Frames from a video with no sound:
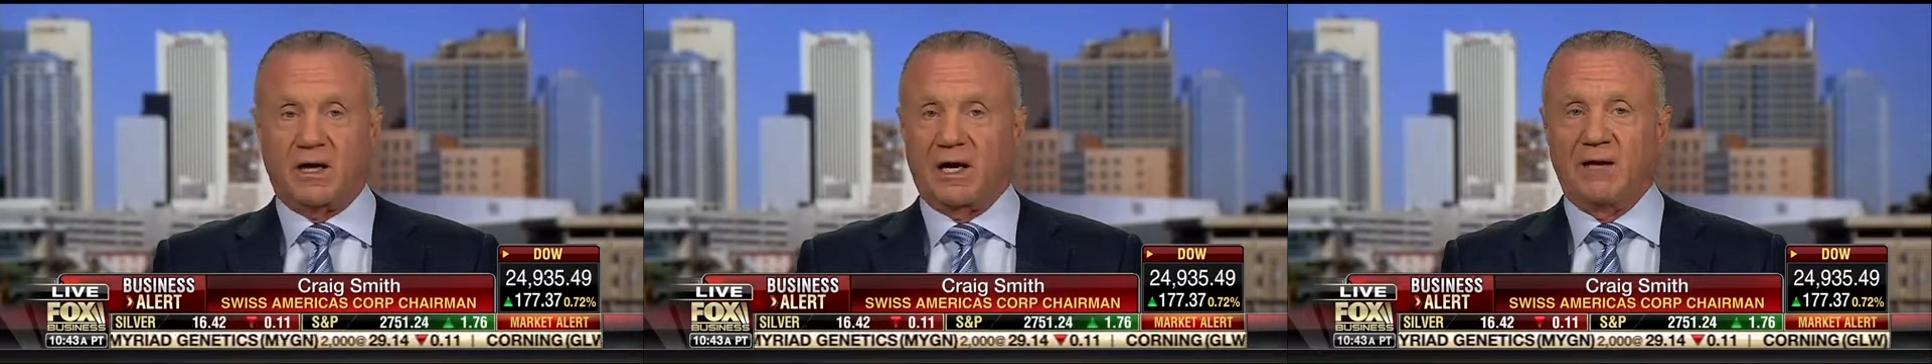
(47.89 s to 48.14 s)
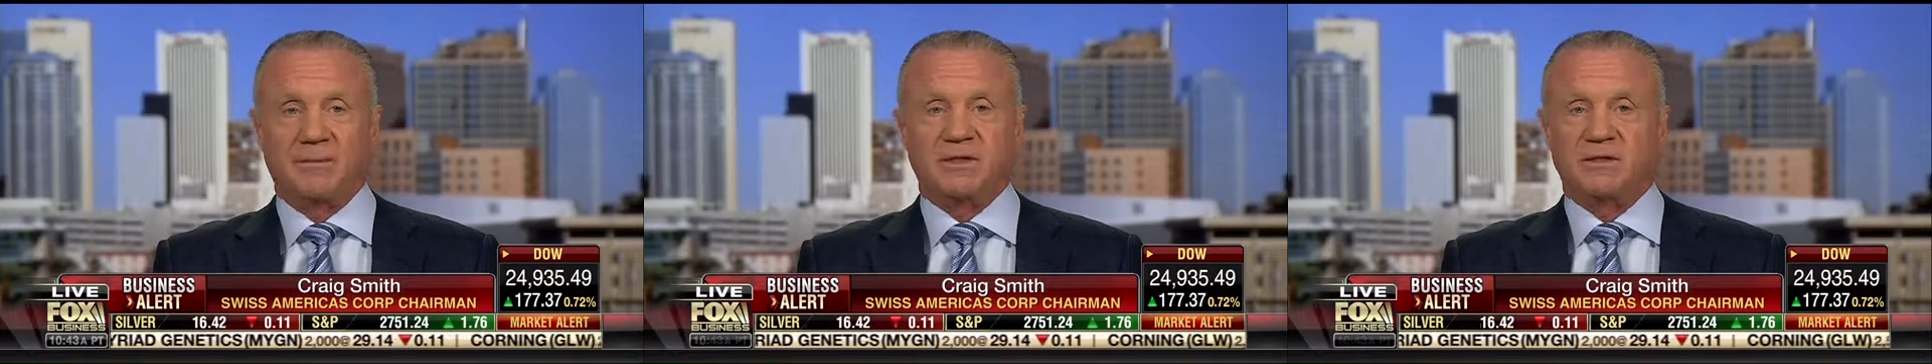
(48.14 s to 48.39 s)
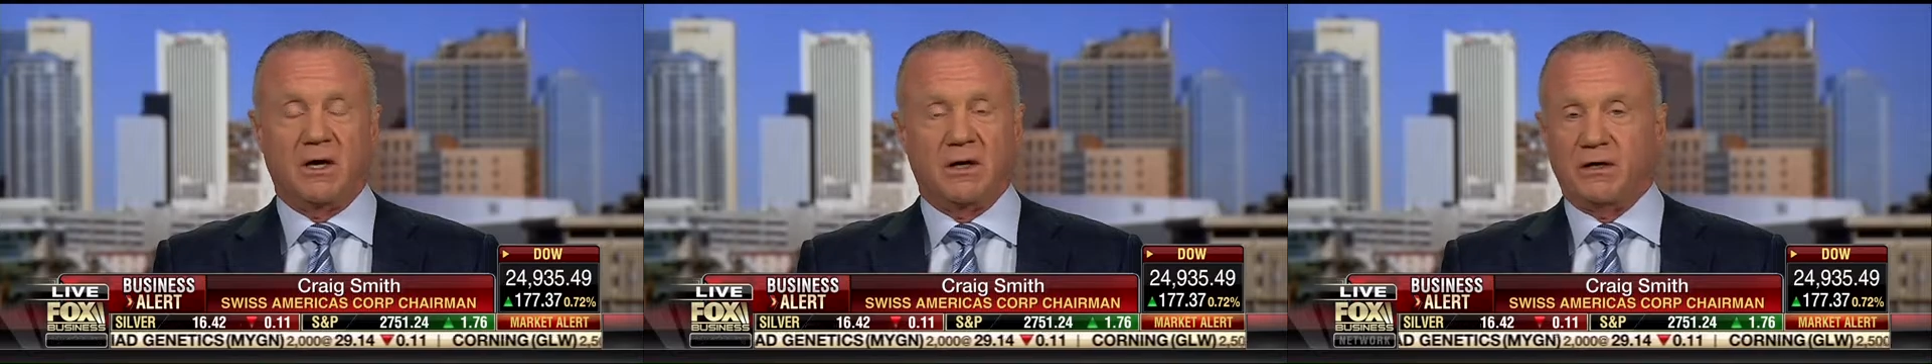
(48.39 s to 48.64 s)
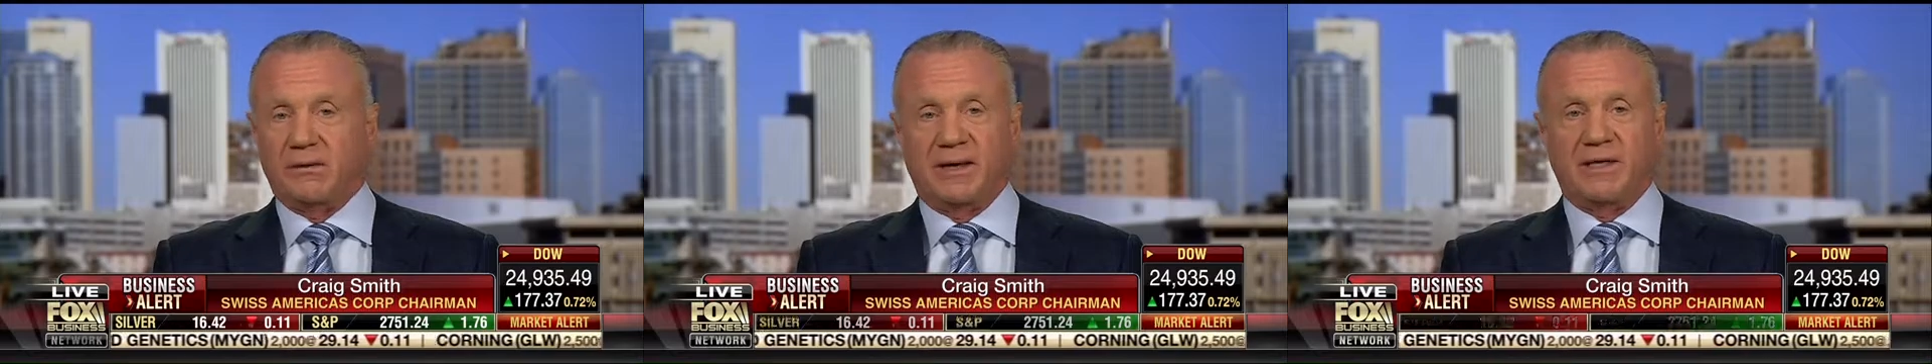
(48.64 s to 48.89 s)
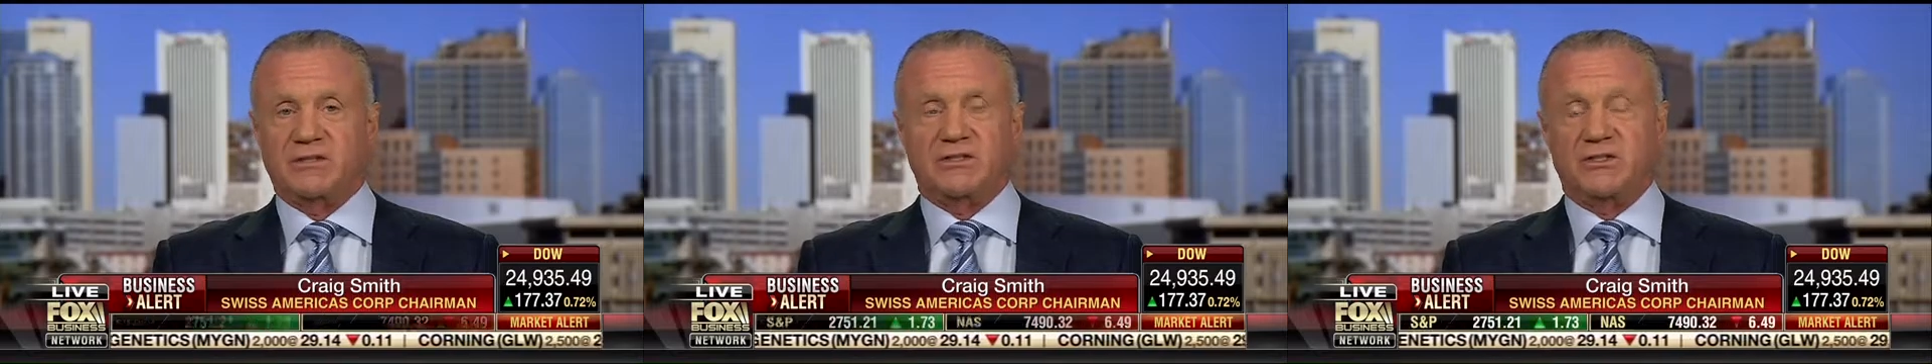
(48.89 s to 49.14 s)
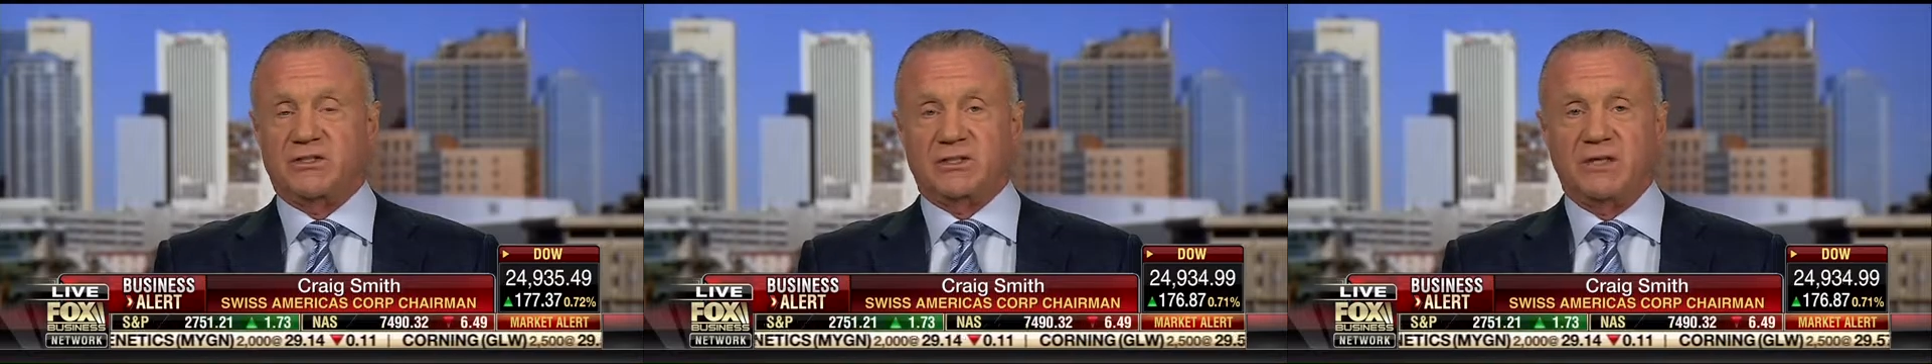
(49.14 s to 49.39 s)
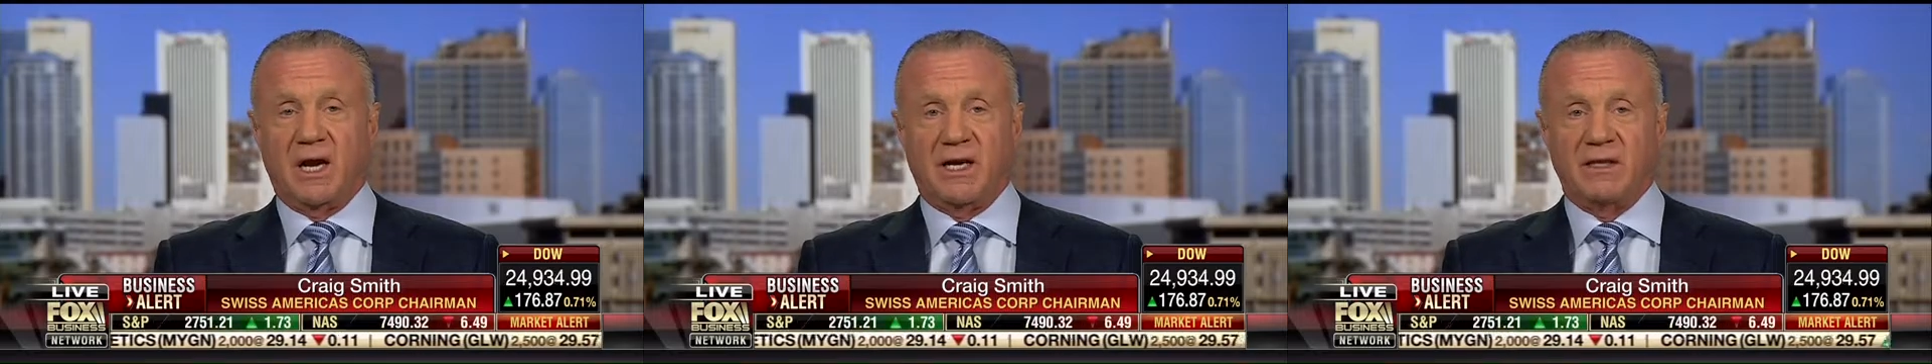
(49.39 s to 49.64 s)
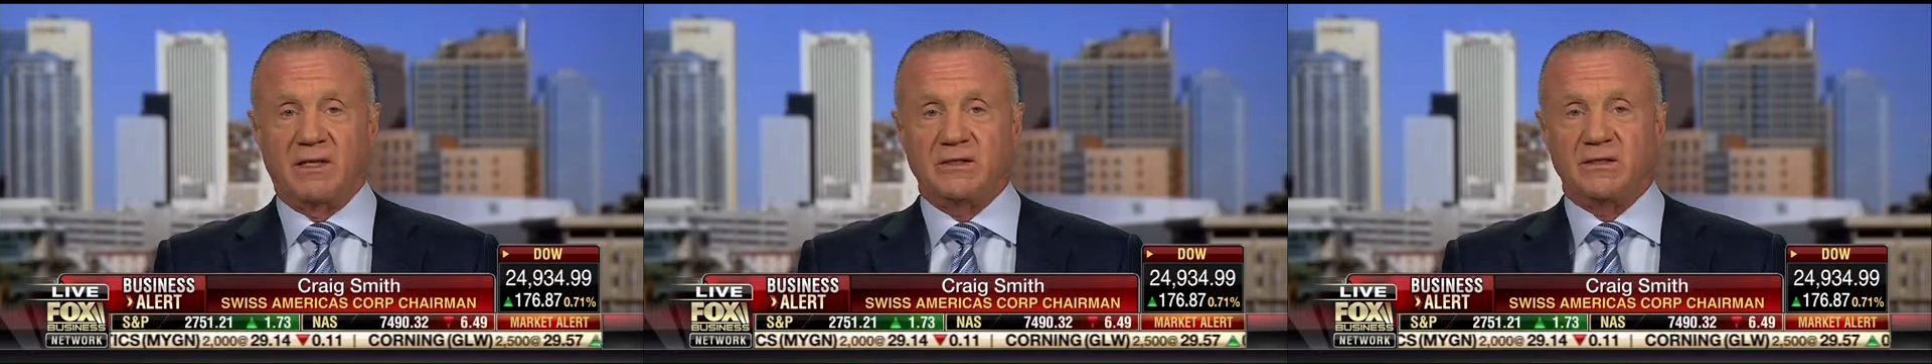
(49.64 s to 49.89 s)
I've been talking about it since the
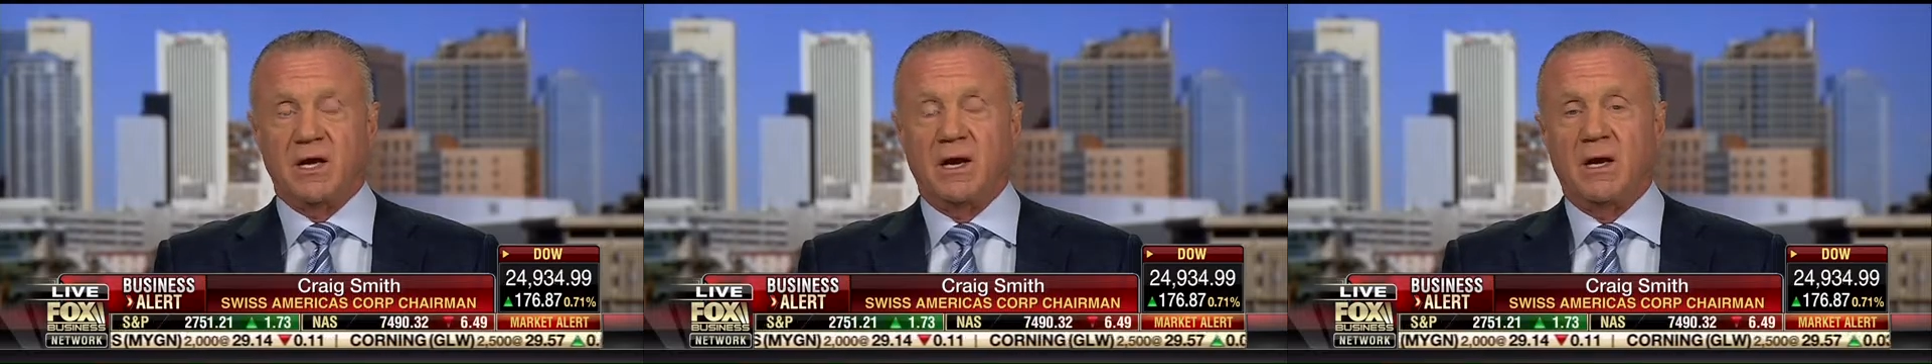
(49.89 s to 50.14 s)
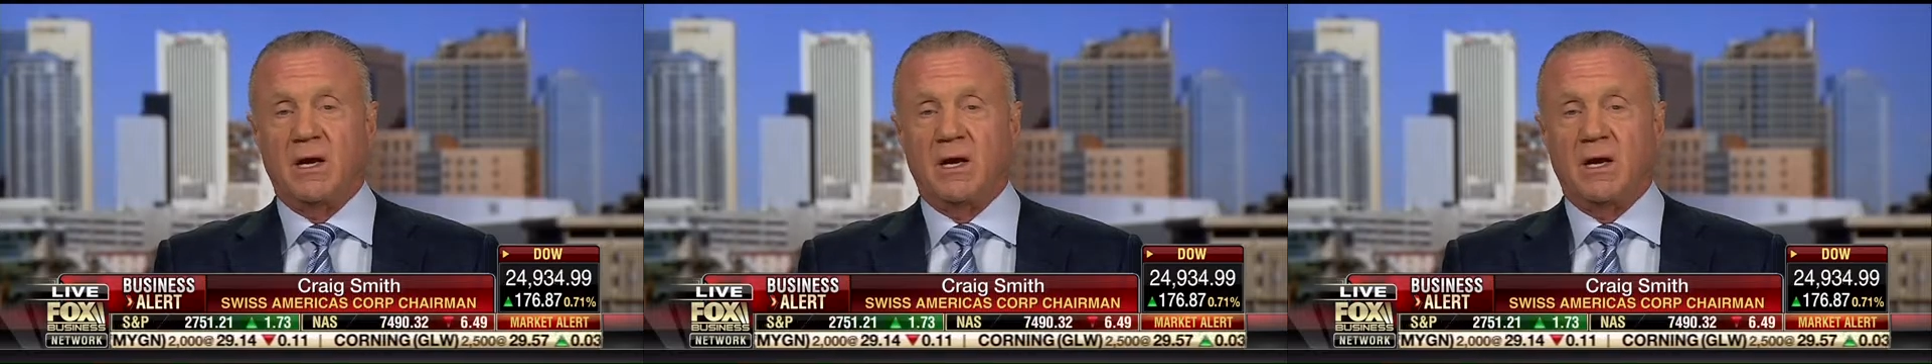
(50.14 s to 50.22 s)
90s.